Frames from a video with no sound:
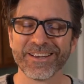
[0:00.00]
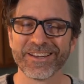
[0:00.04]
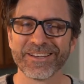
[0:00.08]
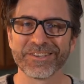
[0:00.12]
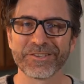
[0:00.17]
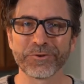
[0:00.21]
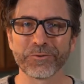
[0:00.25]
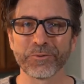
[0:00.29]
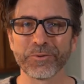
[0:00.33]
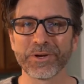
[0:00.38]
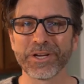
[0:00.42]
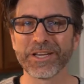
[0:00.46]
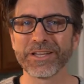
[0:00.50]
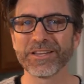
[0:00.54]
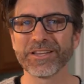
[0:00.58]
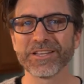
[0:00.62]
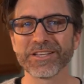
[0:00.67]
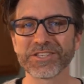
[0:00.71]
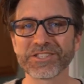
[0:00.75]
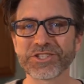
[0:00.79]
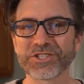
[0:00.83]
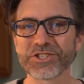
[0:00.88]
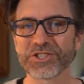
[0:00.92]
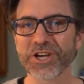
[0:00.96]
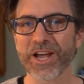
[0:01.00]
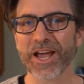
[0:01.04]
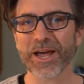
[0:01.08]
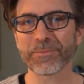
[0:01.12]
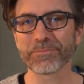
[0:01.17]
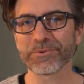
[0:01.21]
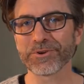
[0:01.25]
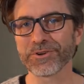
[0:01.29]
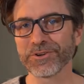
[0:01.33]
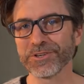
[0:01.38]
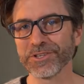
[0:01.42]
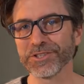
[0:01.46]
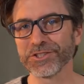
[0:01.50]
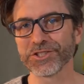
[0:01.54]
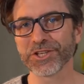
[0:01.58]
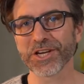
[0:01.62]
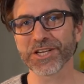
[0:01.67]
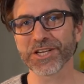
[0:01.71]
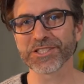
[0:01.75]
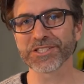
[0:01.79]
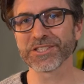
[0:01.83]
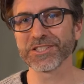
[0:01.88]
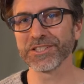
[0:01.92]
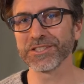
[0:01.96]
to read this chapter in
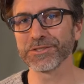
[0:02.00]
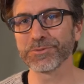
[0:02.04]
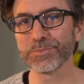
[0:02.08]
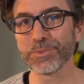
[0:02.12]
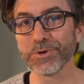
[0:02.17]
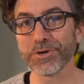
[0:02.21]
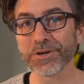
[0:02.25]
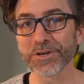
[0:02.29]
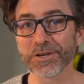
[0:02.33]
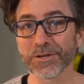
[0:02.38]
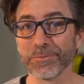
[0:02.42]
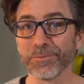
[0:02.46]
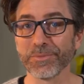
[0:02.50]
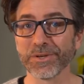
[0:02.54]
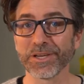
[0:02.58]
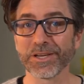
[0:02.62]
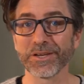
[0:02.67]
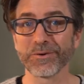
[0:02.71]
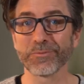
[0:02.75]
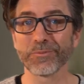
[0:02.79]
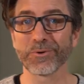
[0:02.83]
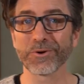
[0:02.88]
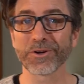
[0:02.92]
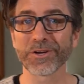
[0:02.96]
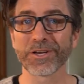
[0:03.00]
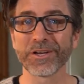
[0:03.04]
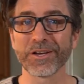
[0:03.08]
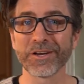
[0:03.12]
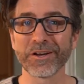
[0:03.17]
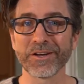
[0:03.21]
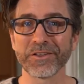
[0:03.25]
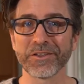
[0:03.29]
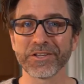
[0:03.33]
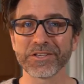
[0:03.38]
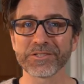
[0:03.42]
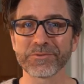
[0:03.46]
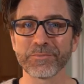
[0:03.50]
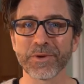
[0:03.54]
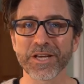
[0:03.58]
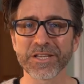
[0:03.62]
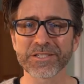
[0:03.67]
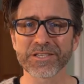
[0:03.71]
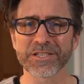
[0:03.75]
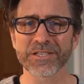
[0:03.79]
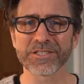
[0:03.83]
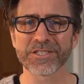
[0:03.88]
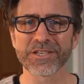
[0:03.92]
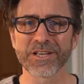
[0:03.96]
Justin's book and begin working on this
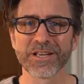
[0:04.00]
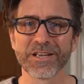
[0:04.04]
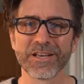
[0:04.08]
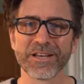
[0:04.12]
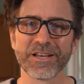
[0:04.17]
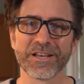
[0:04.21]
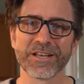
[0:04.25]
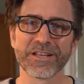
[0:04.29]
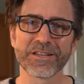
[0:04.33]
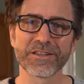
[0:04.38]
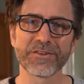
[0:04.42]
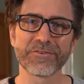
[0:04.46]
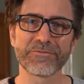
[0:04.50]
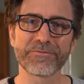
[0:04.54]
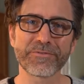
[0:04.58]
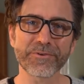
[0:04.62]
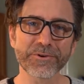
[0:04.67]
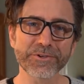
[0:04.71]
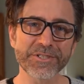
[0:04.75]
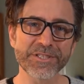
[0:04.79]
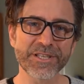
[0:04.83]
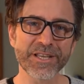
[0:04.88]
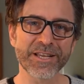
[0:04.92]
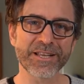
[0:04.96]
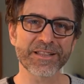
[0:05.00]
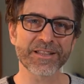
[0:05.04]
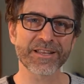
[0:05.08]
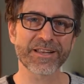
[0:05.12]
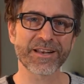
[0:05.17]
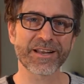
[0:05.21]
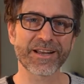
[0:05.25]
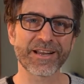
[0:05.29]
message, the first thing that I